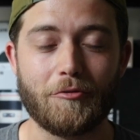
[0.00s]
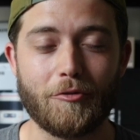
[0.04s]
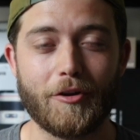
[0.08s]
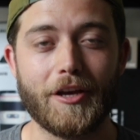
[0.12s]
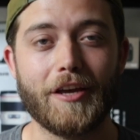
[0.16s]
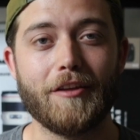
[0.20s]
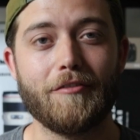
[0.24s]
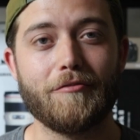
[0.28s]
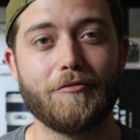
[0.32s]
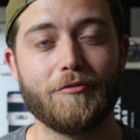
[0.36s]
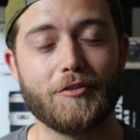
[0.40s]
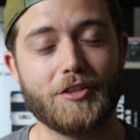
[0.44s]

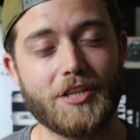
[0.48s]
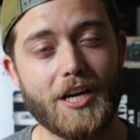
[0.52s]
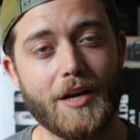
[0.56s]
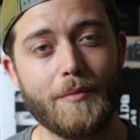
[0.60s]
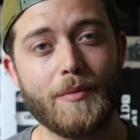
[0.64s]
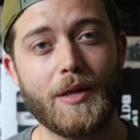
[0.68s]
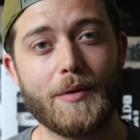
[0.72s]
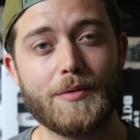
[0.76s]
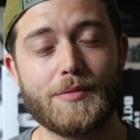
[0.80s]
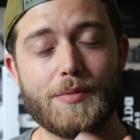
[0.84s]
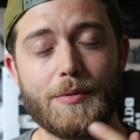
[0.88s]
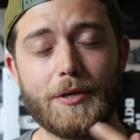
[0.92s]
great for
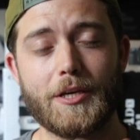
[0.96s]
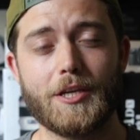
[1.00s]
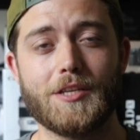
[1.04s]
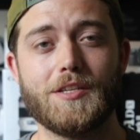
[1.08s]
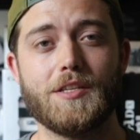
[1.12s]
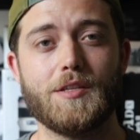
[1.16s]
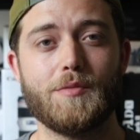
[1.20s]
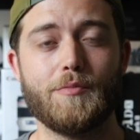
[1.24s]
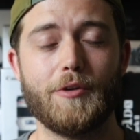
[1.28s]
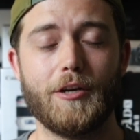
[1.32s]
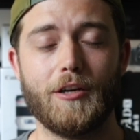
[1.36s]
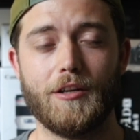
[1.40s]
time-lapse because
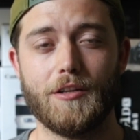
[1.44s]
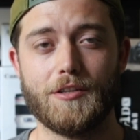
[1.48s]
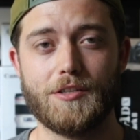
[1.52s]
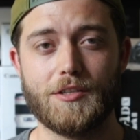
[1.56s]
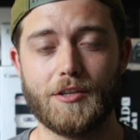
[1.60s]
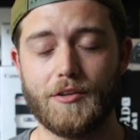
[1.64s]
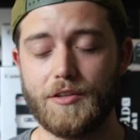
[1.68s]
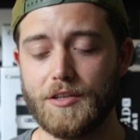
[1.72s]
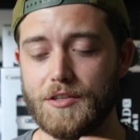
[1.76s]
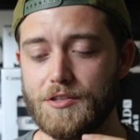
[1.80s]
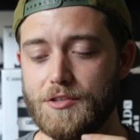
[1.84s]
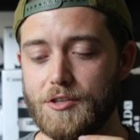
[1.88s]
it's mirrorless,
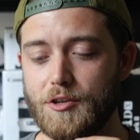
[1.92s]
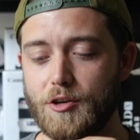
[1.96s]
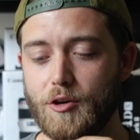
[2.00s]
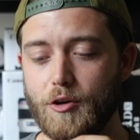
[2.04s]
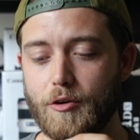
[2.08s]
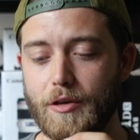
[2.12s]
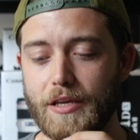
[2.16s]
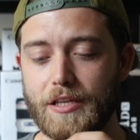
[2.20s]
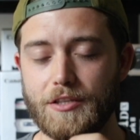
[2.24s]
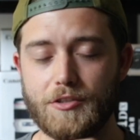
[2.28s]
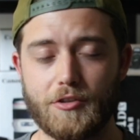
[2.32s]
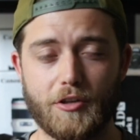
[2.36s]
so there's no
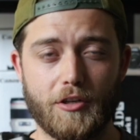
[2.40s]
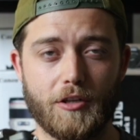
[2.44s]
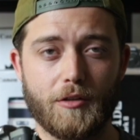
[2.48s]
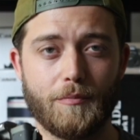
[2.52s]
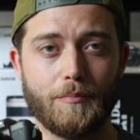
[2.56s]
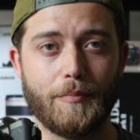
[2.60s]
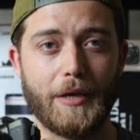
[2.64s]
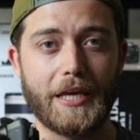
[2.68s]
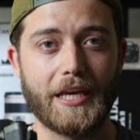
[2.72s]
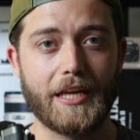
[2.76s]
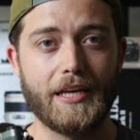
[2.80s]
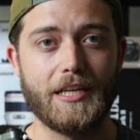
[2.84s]
internal
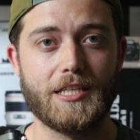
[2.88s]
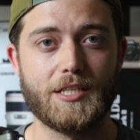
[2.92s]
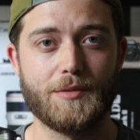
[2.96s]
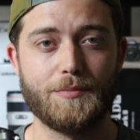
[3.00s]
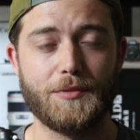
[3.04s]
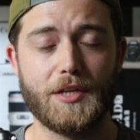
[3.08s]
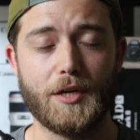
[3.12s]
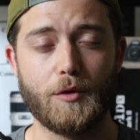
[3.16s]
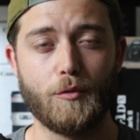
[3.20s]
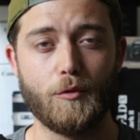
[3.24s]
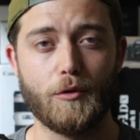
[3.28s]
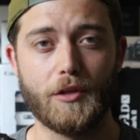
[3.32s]
mechanism
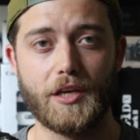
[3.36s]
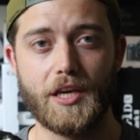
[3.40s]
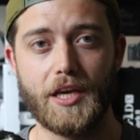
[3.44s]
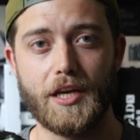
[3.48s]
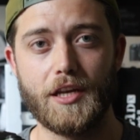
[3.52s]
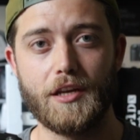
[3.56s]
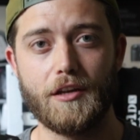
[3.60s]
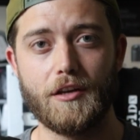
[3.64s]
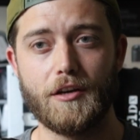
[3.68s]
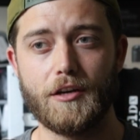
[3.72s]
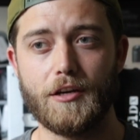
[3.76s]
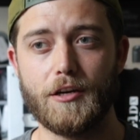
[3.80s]
that will
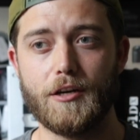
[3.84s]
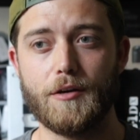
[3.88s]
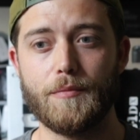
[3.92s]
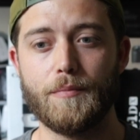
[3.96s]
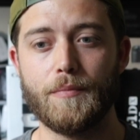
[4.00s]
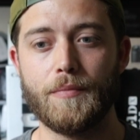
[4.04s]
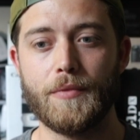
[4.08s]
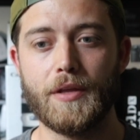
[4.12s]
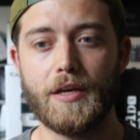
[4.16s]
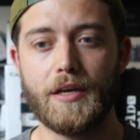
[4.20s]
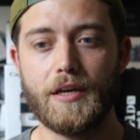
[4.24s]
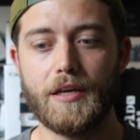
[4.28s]
get
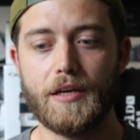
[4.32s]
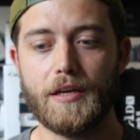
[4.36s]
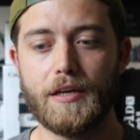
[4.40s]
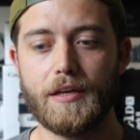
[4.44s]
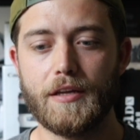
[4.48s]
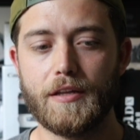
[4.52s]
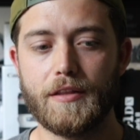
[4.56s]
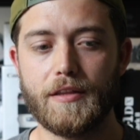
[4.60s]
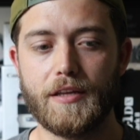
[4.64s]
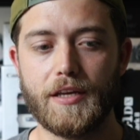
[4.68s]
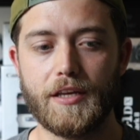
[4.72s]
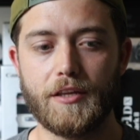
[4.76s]

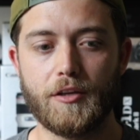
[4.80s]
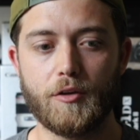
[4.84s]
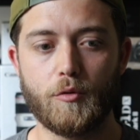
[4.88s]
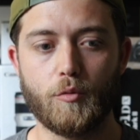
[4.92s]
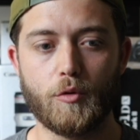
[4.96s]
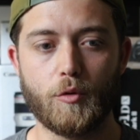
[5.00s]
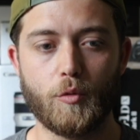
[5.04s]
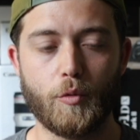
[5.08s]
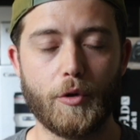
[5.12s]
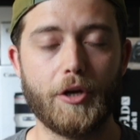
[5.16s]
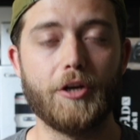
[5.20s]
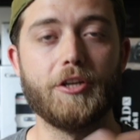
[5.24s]
that you
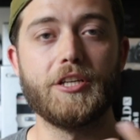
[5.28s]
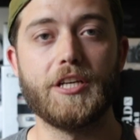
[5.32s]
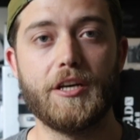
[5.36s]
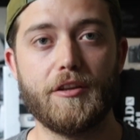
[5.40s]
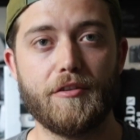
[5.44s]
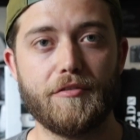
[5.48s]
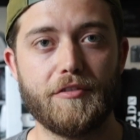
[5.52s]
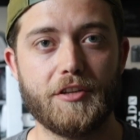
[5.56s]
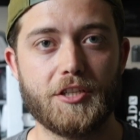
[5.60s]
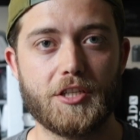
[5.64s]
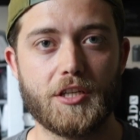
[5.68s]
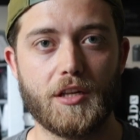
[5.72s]
will wear down
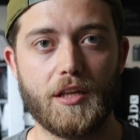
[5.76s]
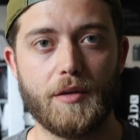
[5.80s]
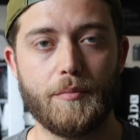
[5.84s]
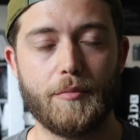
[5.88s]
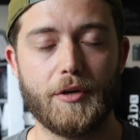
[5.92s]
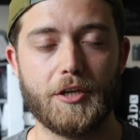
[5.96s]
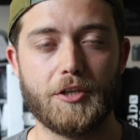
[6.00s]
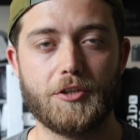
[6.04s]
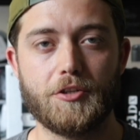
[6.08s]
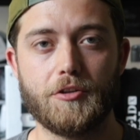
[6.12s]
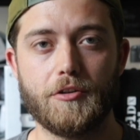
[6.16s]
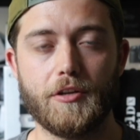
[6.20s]
eventually
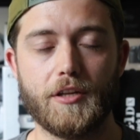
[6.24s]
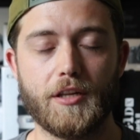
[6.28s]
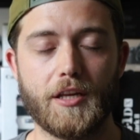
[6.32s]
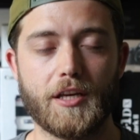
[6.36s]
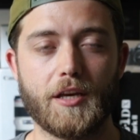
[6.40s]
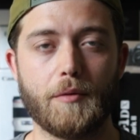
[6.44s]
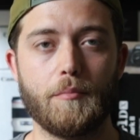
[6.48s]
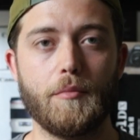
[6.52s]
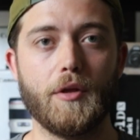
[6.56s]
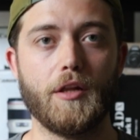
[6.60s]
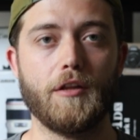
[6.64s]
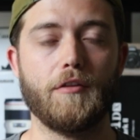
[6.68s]
by shooting
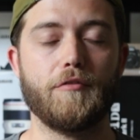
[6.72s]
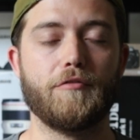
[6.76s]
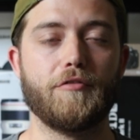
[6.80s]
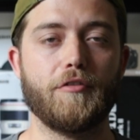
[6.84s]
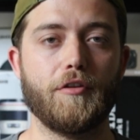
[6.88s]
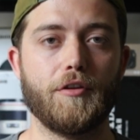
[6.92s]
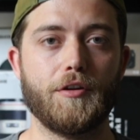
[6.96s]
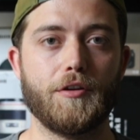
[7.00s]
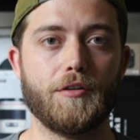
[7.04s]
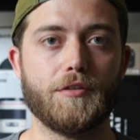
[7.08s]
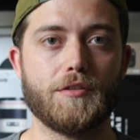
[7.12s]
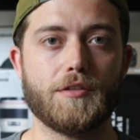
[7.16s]
like a million
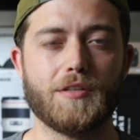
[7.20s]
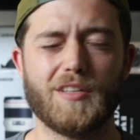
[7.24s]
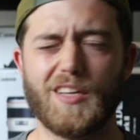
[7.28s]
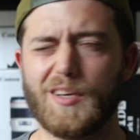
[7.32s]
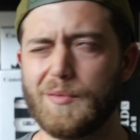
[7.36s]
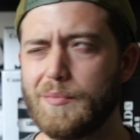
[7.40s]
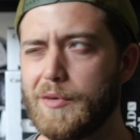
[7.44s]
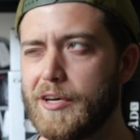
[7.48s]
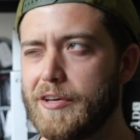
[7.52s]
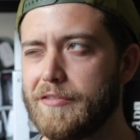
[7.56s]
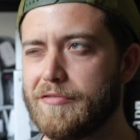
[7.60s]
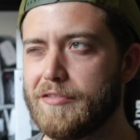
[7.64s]
photos.
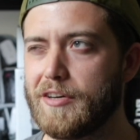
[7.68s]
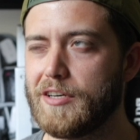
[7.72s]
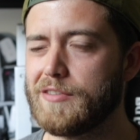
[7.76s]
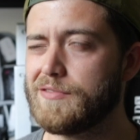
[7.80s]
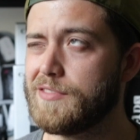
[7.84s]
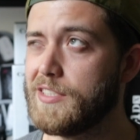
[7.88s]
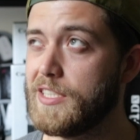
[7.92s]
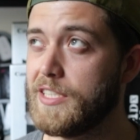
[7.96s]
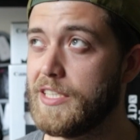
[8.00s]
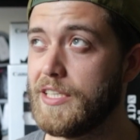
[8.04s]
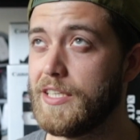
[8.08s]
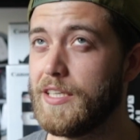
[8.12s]
Like my
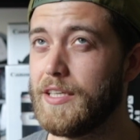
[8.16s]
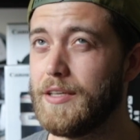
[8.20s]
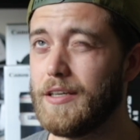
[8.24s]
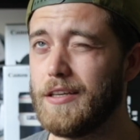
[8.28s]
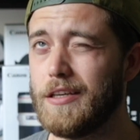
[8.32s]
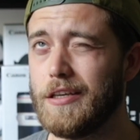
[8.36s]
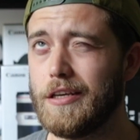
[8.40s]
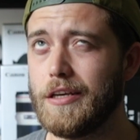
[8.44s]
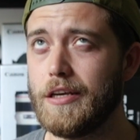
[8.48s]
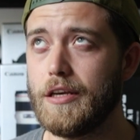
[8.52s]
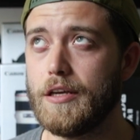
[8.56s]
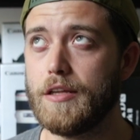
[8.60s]

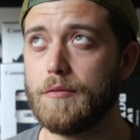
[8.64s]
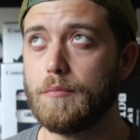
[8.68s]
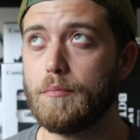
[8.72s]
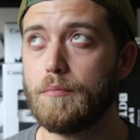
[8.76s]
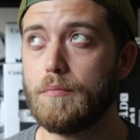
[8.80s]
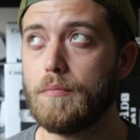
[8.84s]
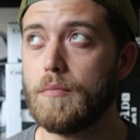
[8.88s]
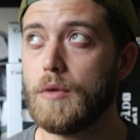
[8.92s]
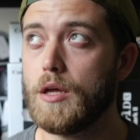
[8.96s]
5D3